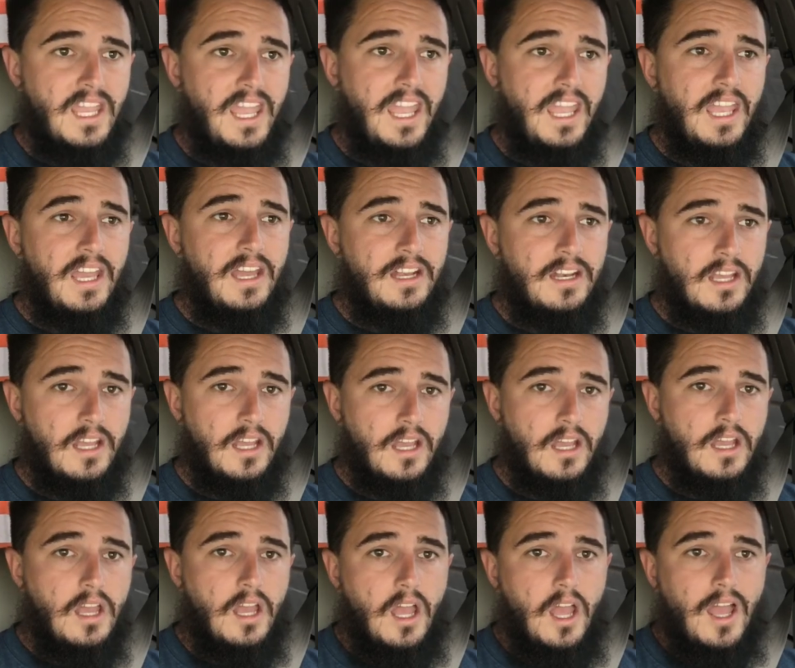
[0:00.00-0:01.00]

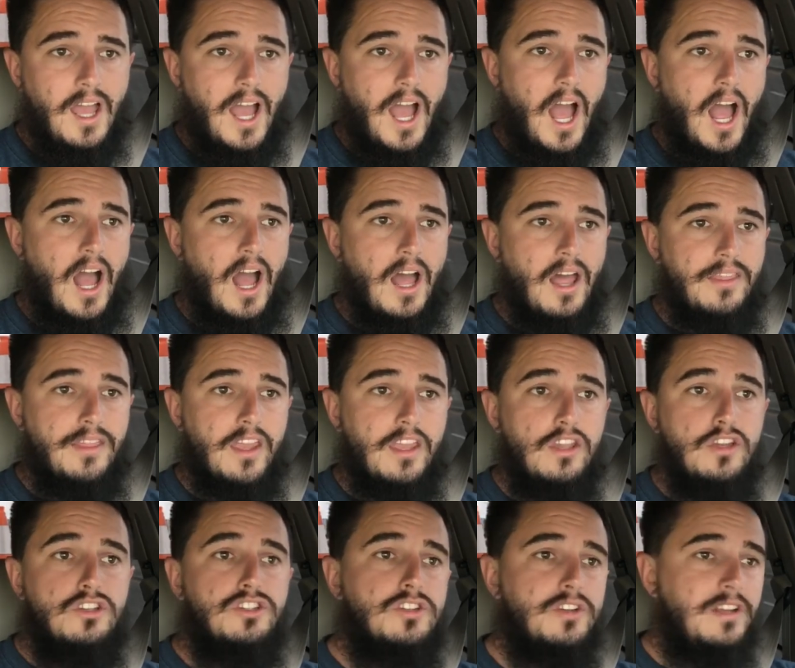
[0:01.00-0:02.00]
And they
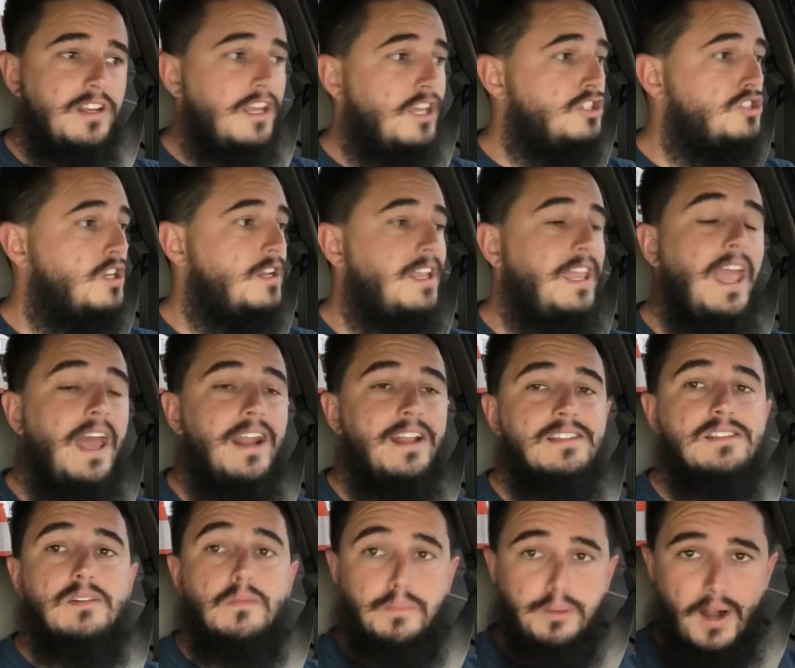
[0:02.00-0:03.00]
usually need you to get
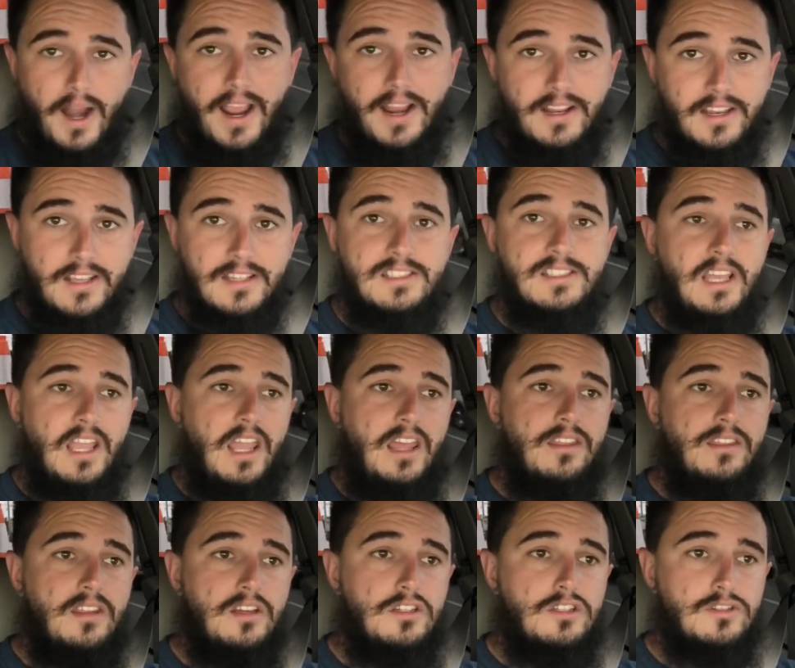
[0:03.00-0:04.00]
in some practice
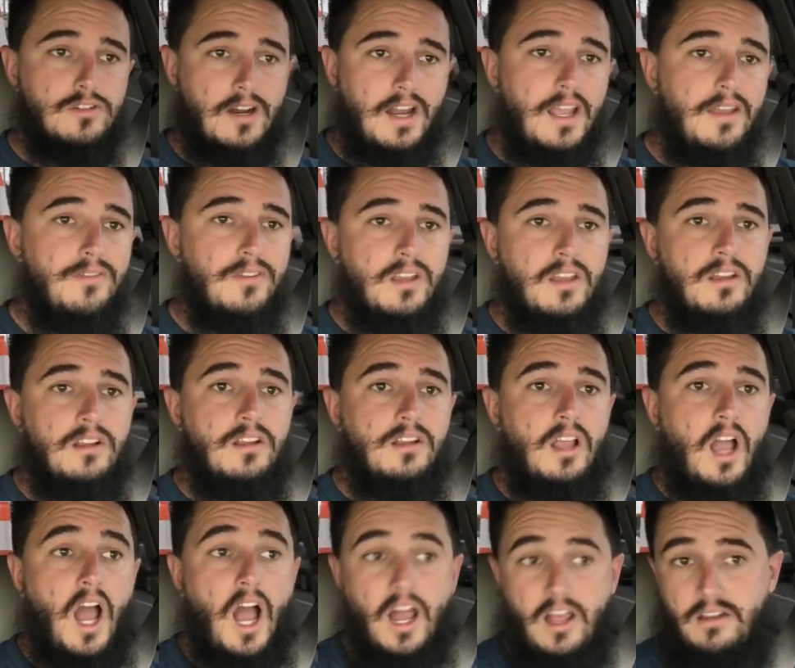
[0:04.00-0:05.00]
in the driving
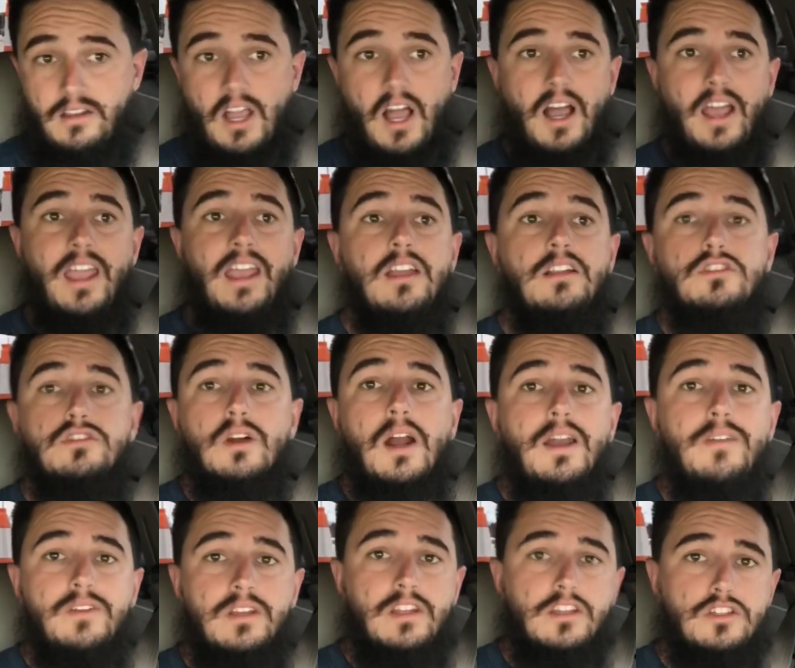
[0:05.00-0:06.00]
in
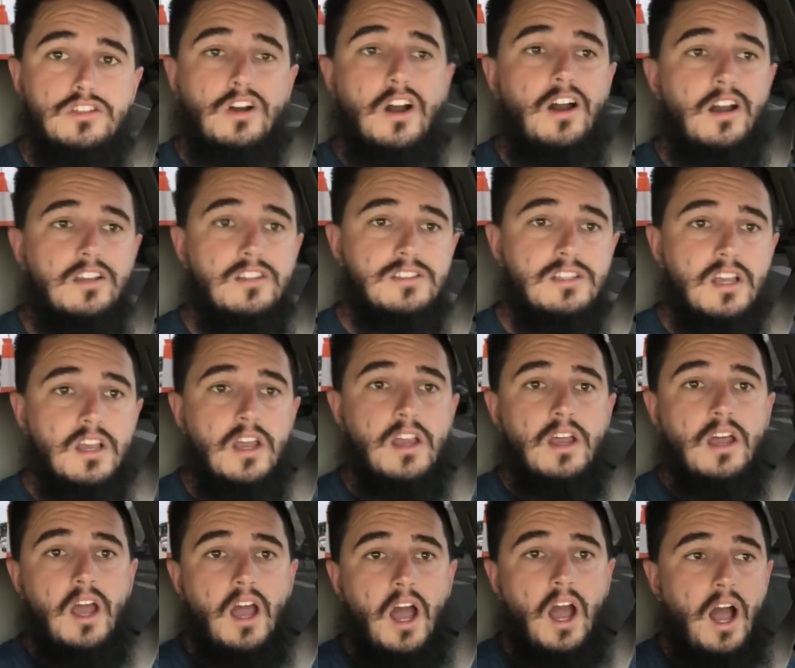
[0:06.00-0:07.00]
driving the trucks
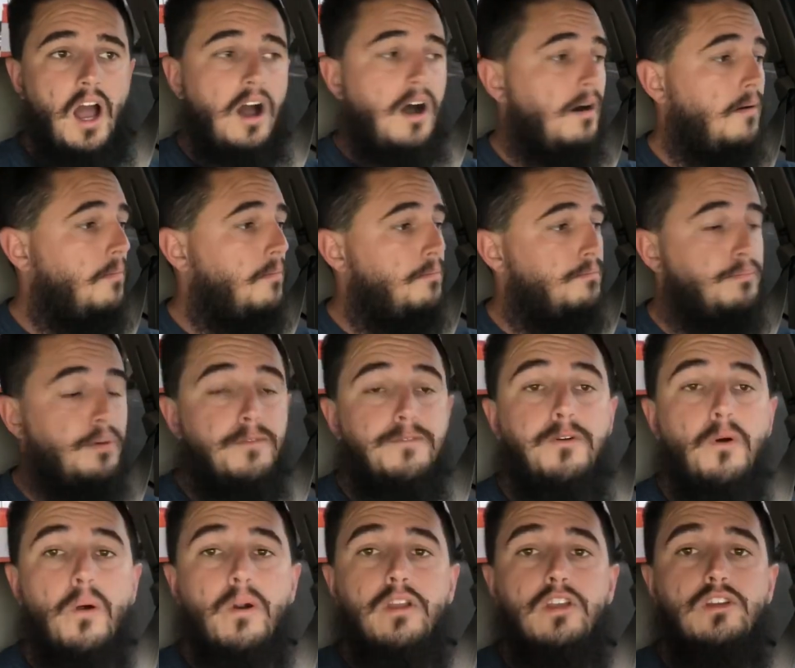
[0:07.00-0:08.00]

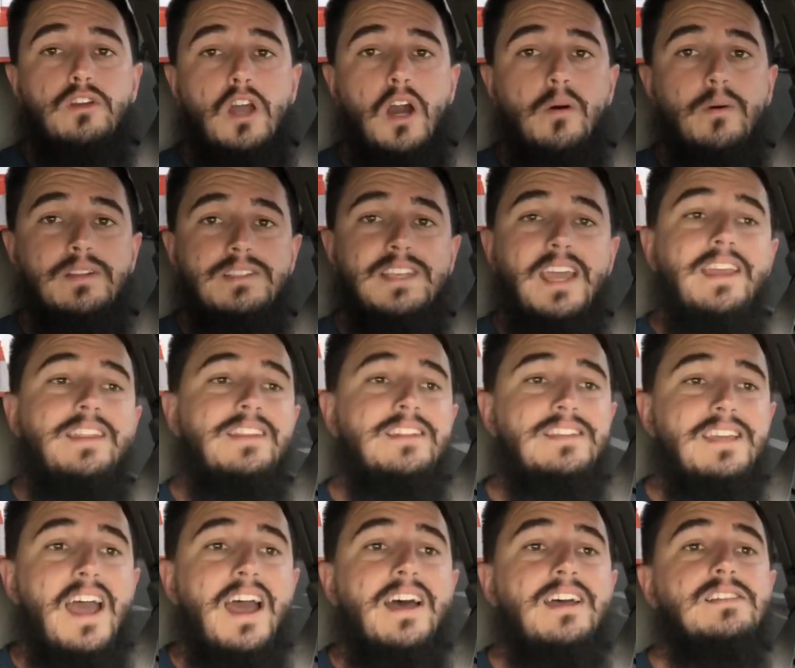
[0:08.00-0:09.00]
before you go and take the
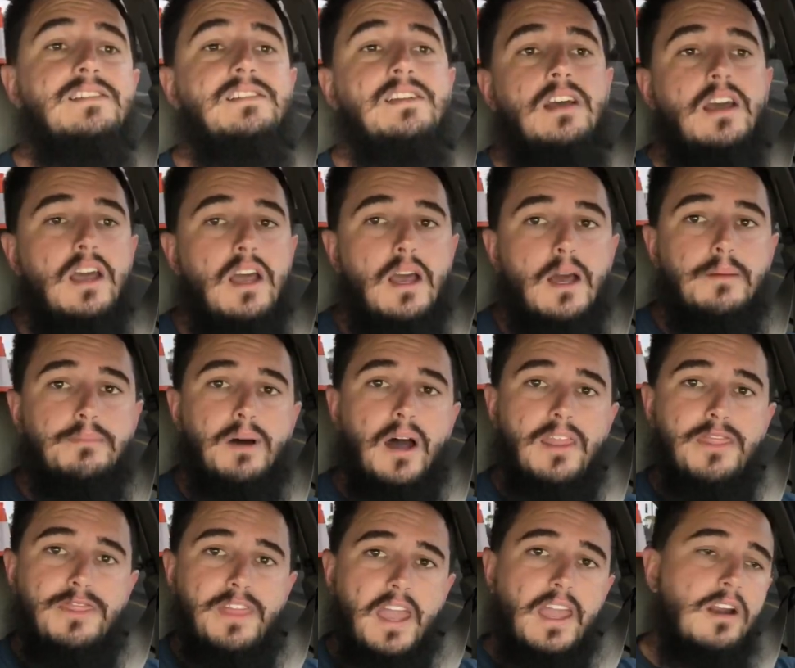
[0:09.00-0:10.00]
test,
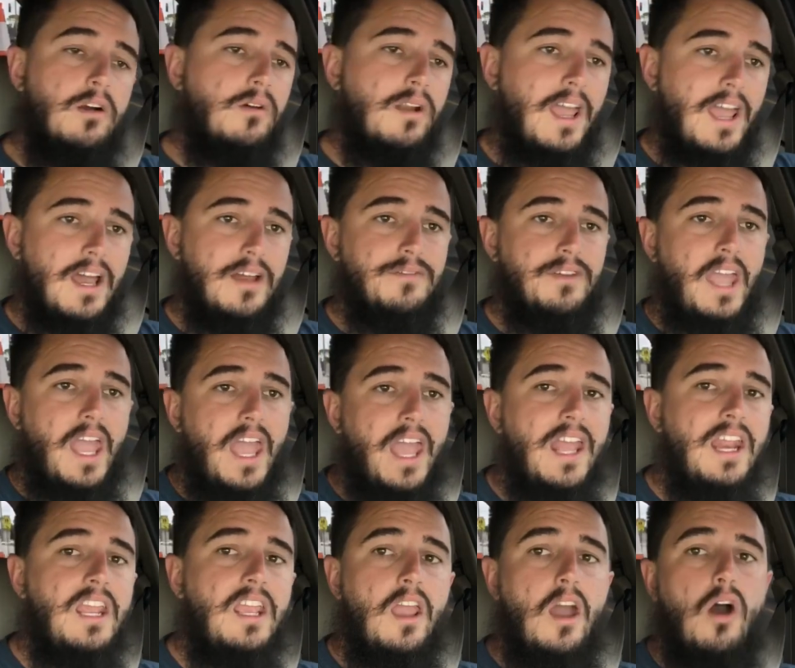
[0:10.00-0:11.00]
but they don't have
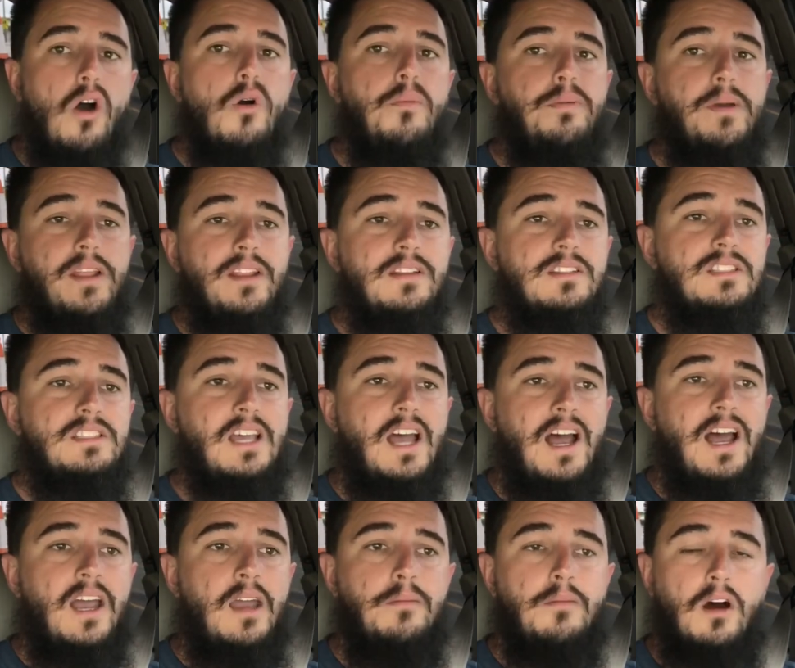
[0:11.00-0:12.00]
any open
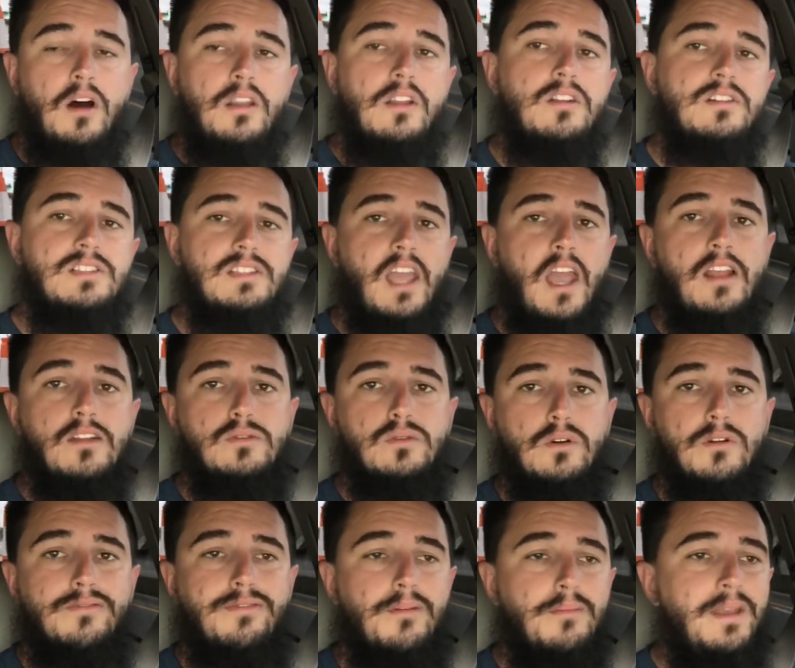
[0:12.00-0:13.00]
time on their
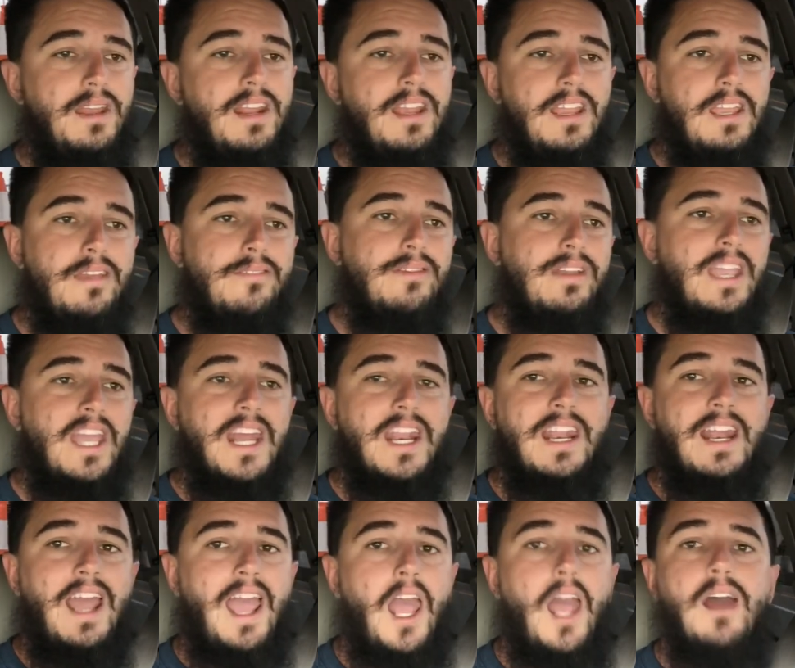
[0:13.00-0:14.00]
schedule for me to even get
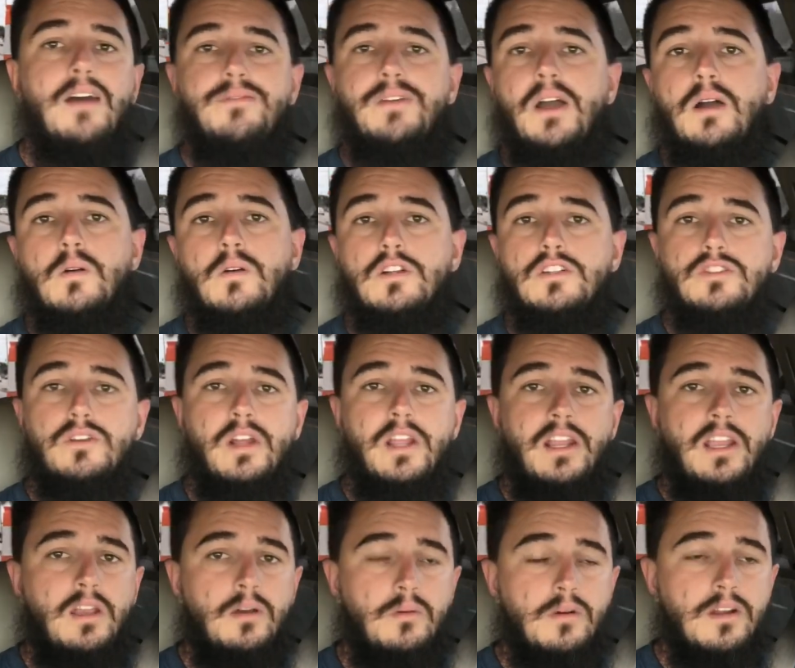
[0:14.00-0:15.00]
in a half-hour
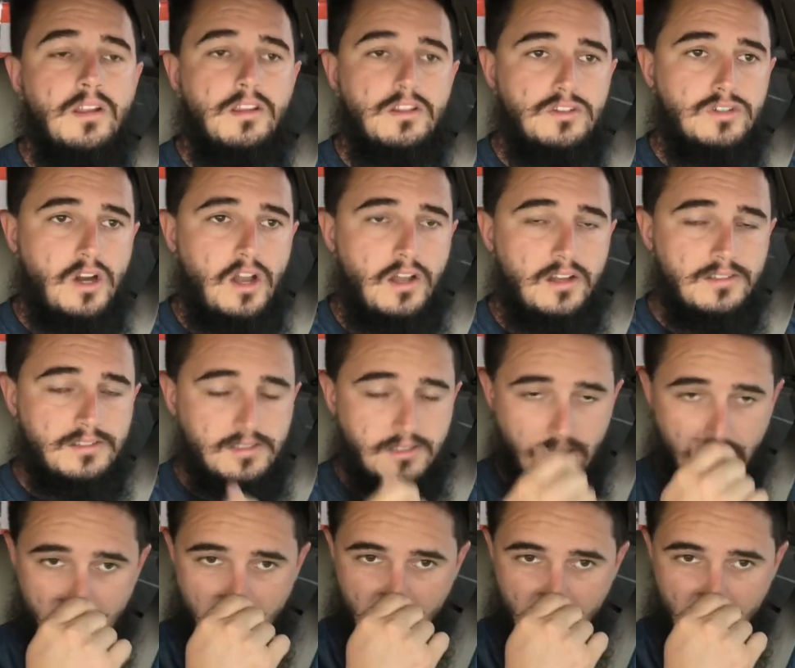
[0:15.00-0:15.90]
training in one of the trucks.